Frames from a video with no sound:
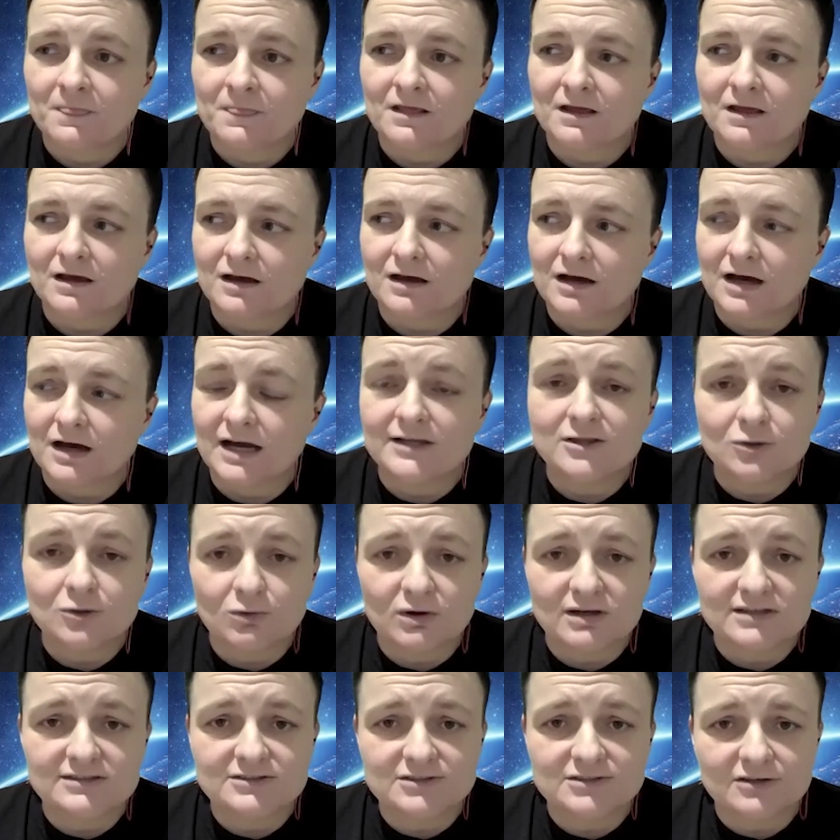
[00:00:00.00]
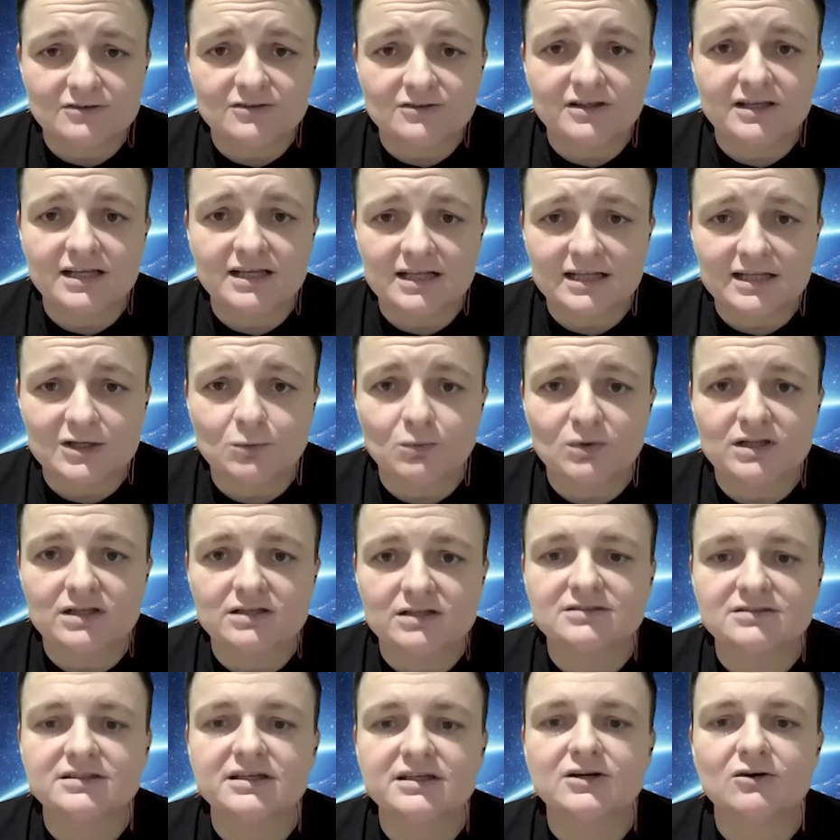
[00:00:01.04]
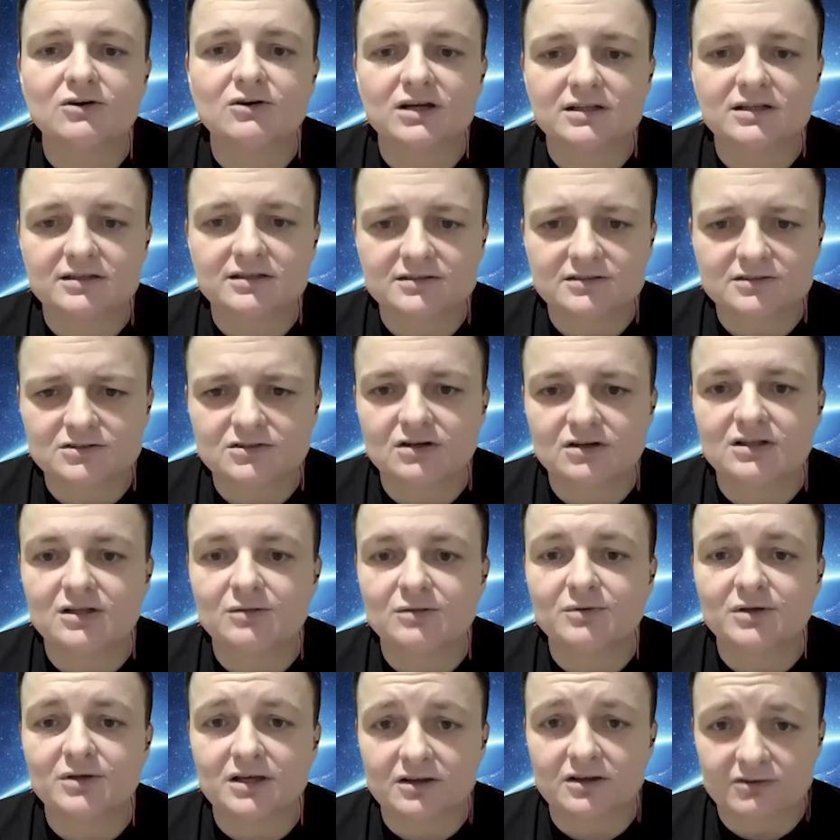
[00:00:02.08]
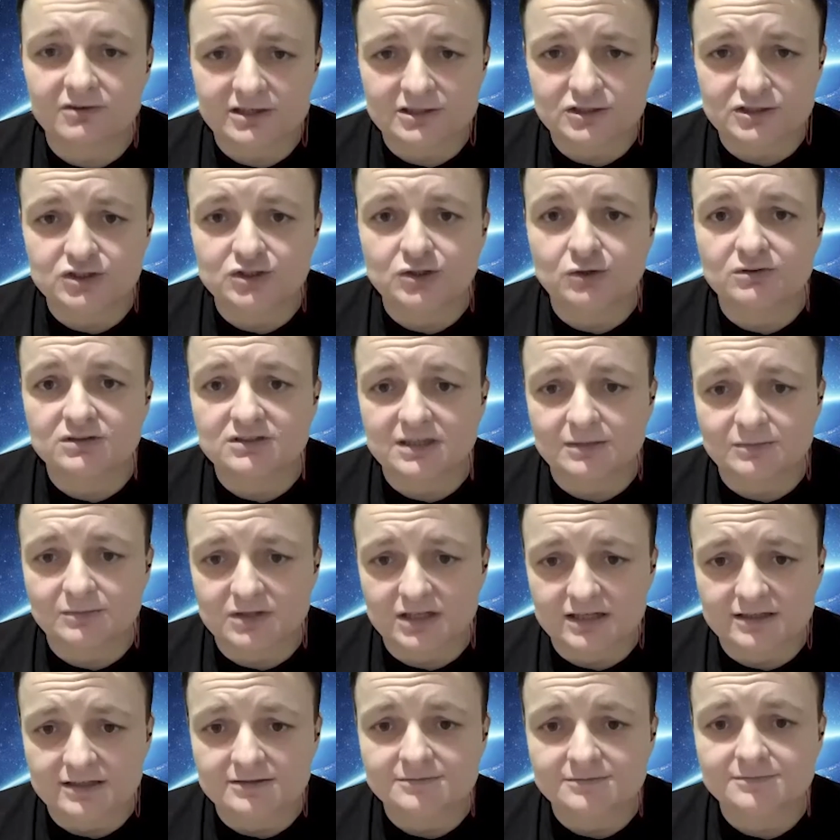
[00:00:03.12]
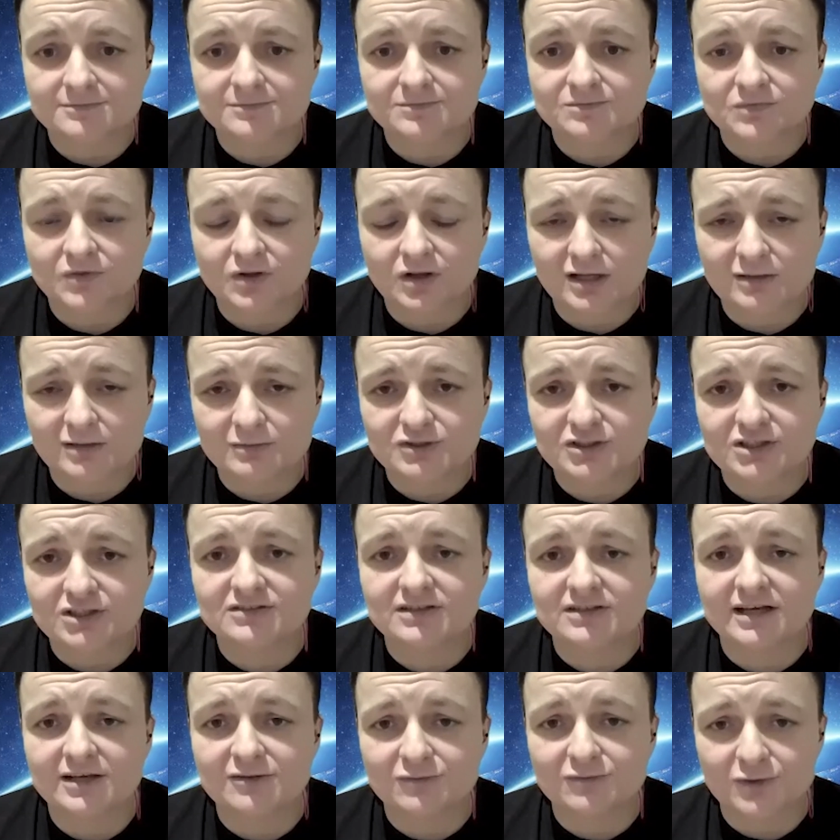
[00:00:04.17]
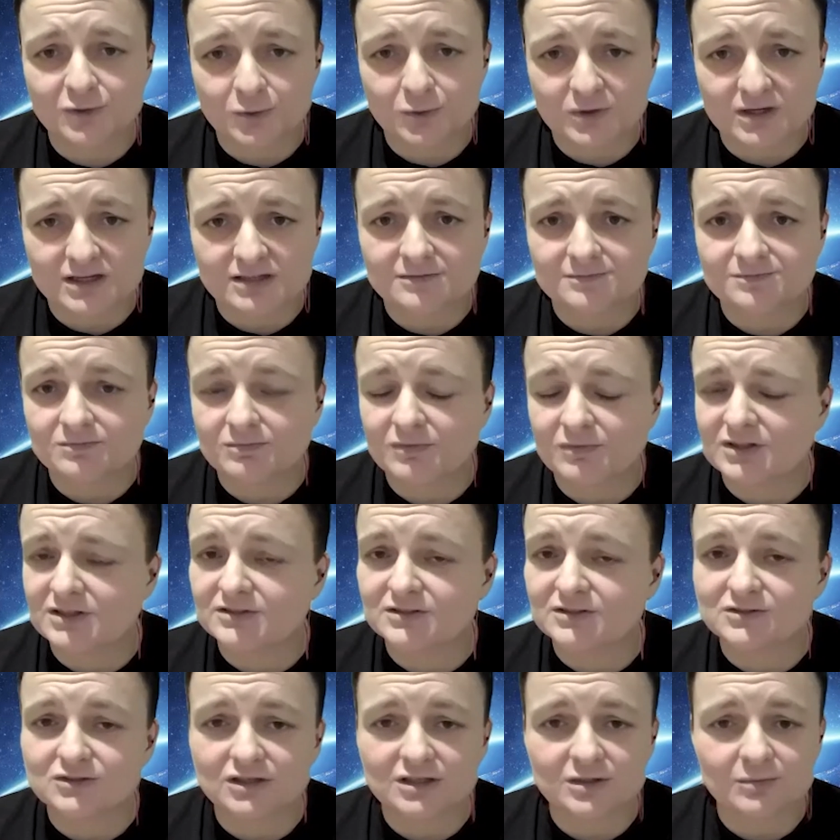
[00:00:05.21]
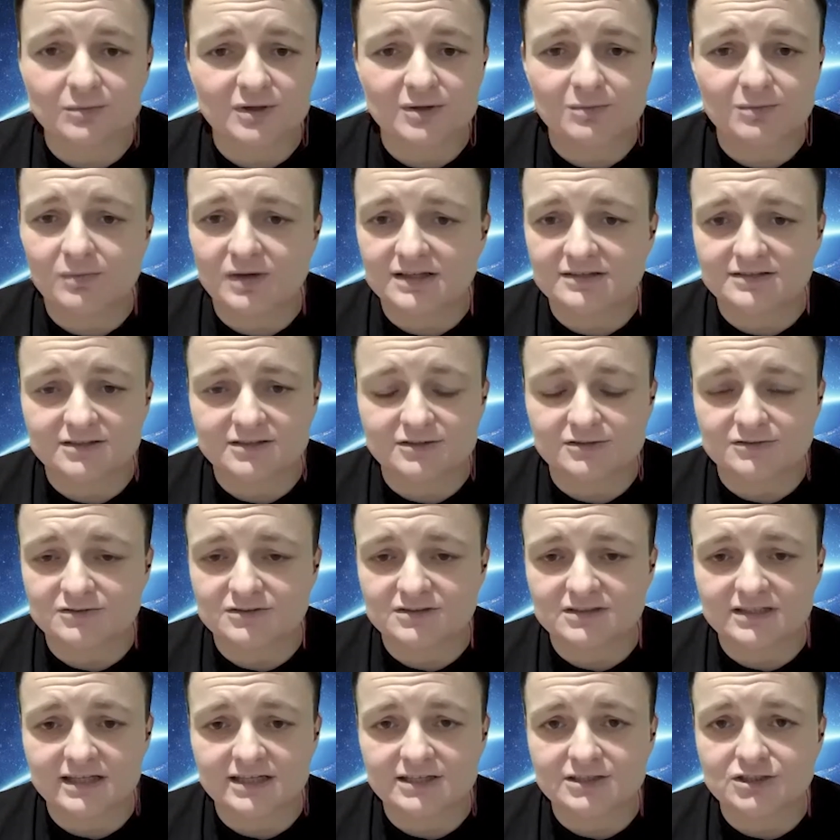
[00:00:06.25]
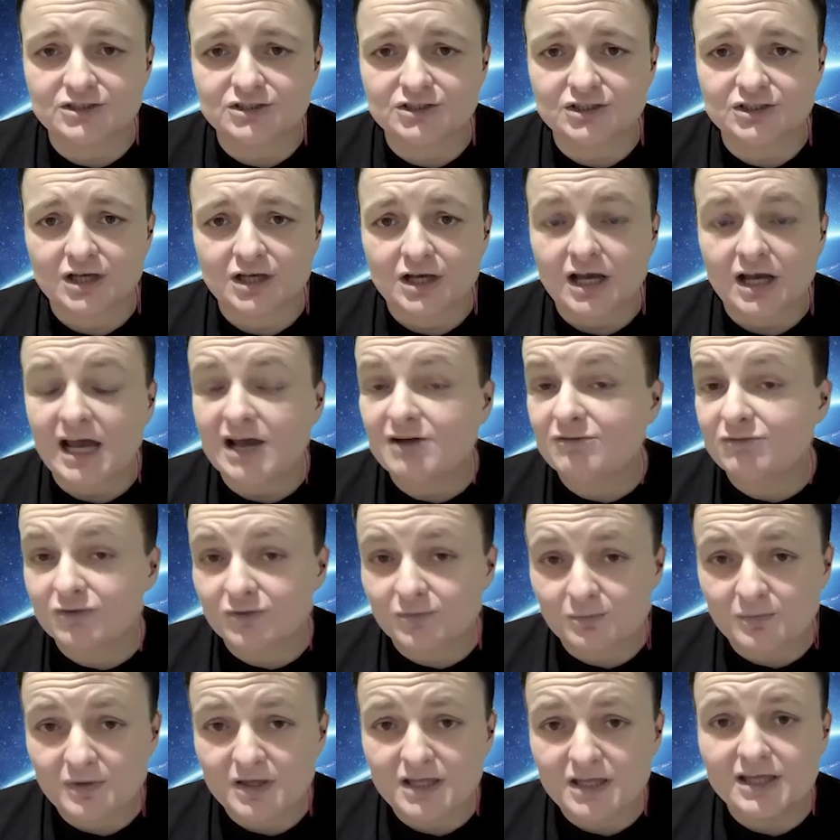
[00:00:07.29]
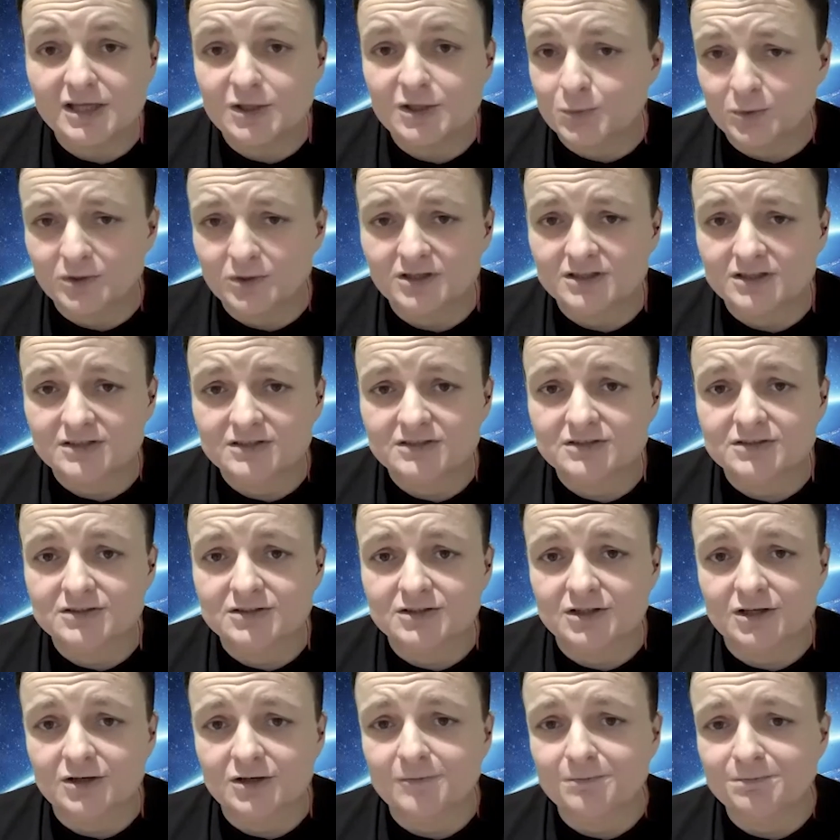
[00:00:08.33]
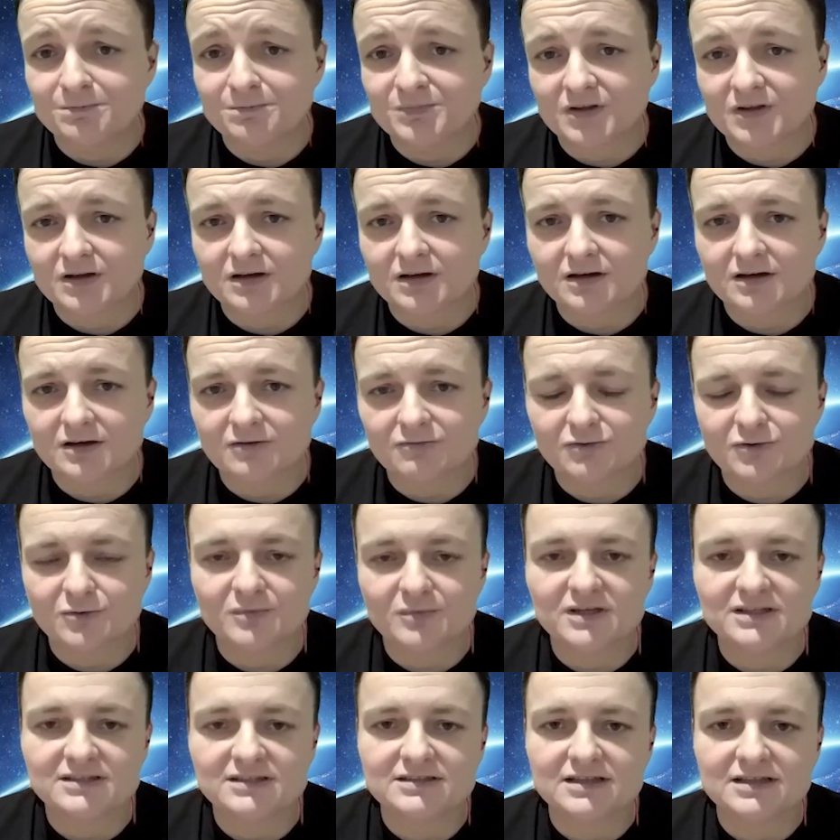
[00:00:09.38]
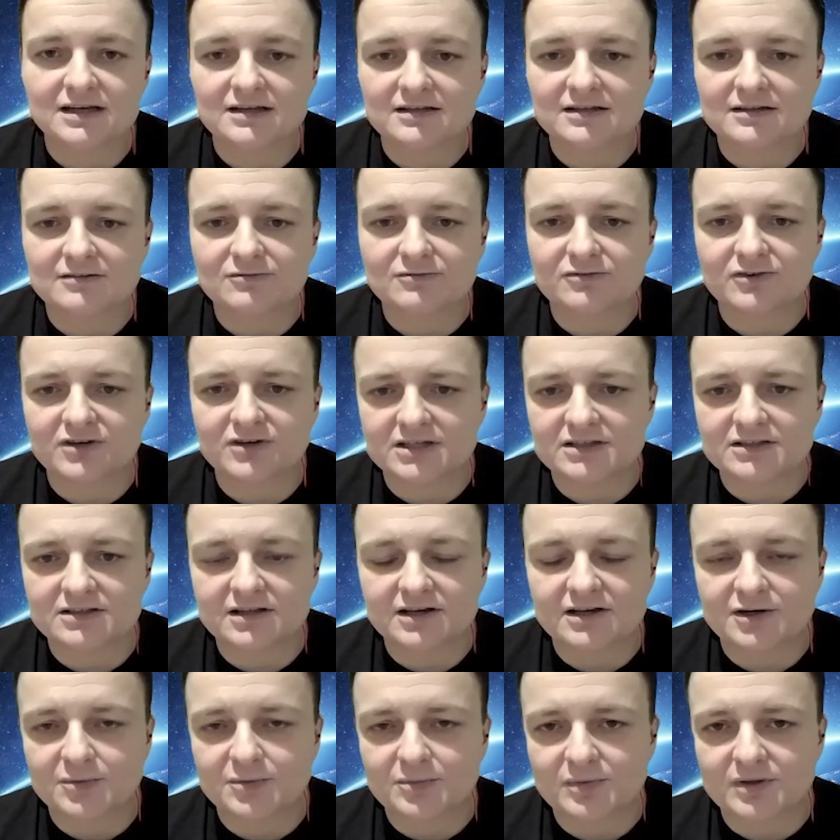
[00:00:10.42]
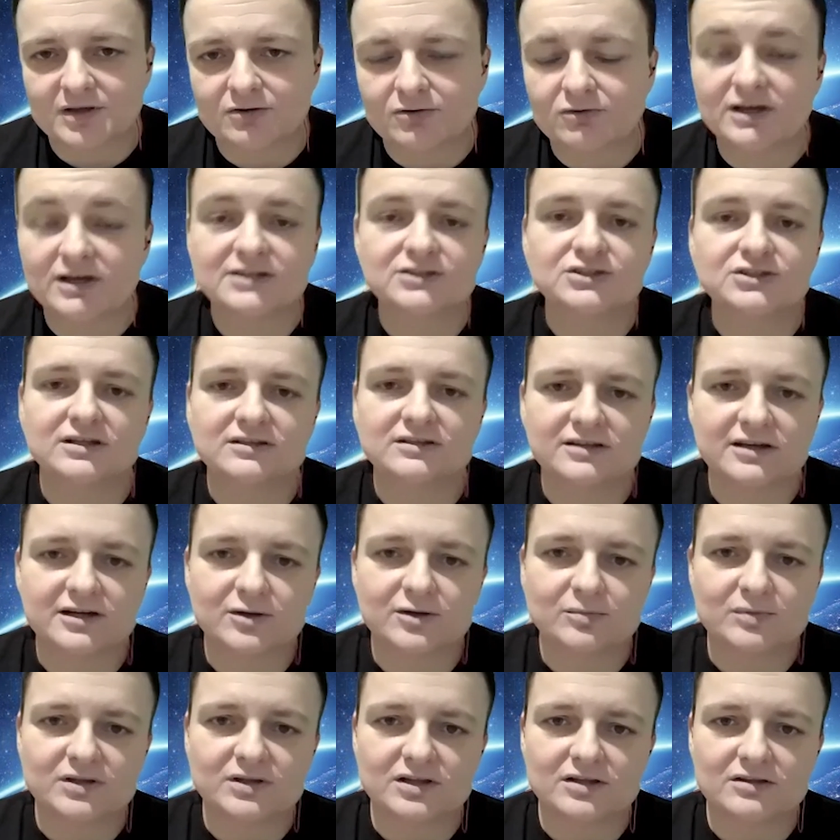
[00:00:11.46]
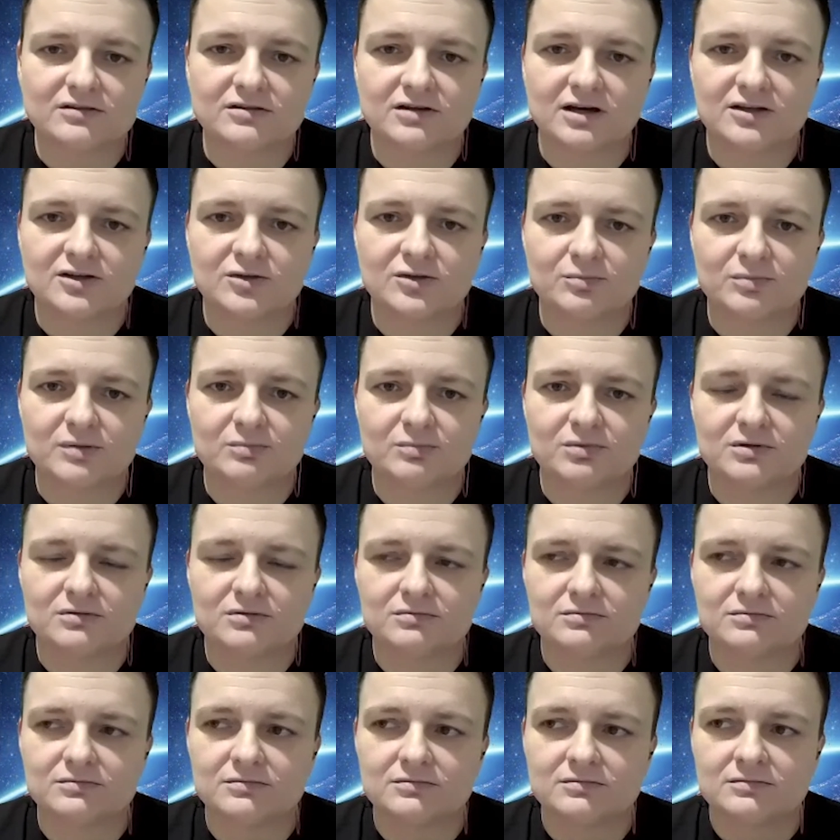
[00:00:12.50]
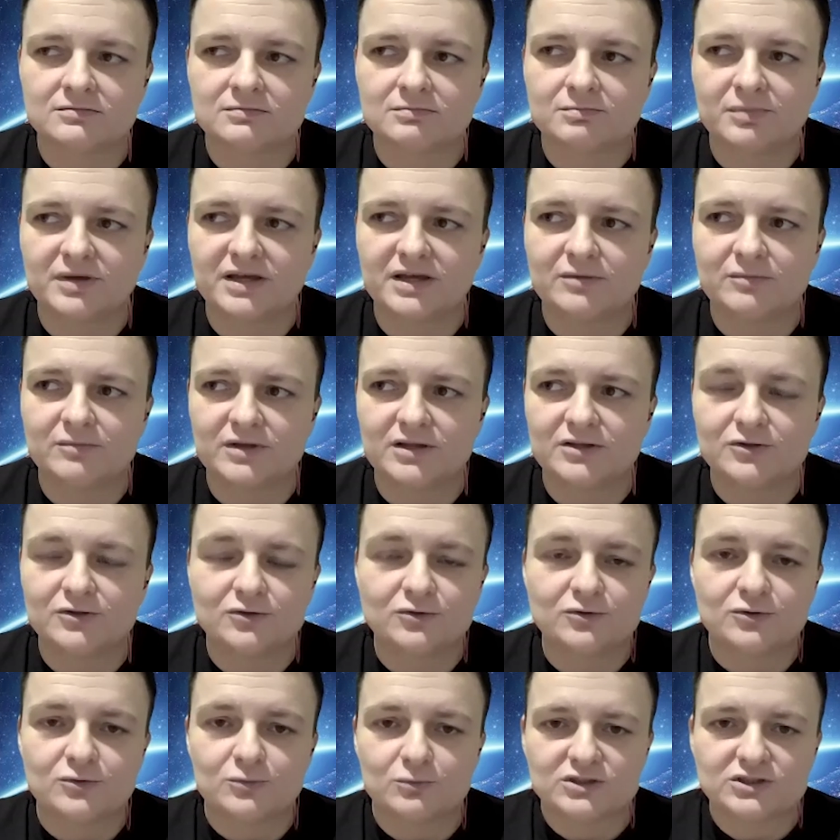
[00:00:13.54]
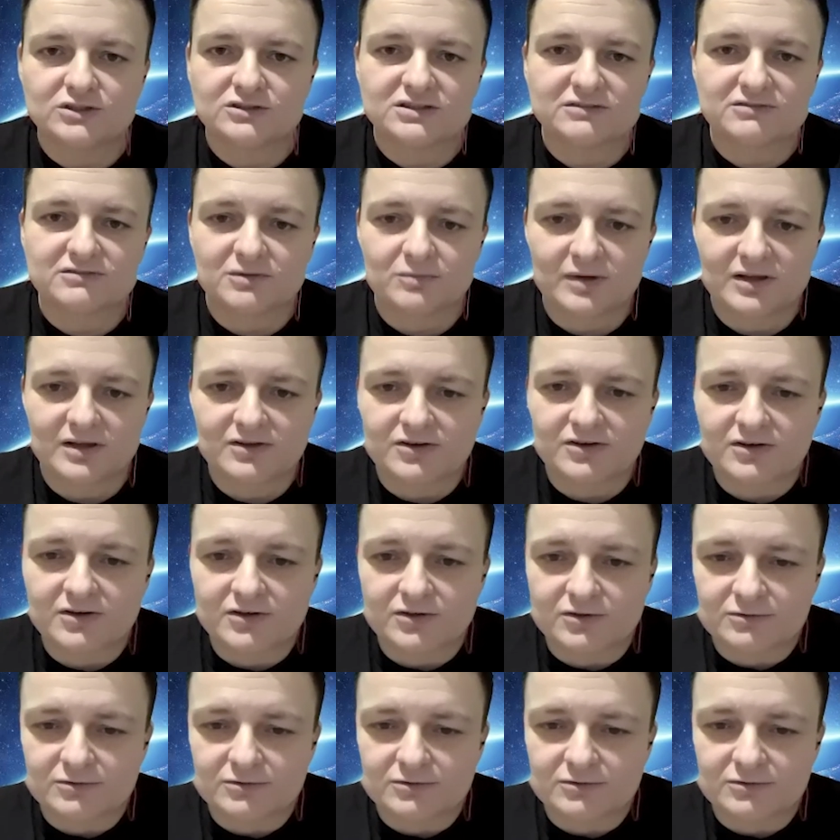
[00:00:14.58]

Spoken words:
I know I start healing when I say, okay, this is going to be a great joke someday. Let me just get through it, but this is going to be amazing on stage. And for me, it works. For me, it's kind of free therapy, or actually a therapy that other people pay me to do, which is even better.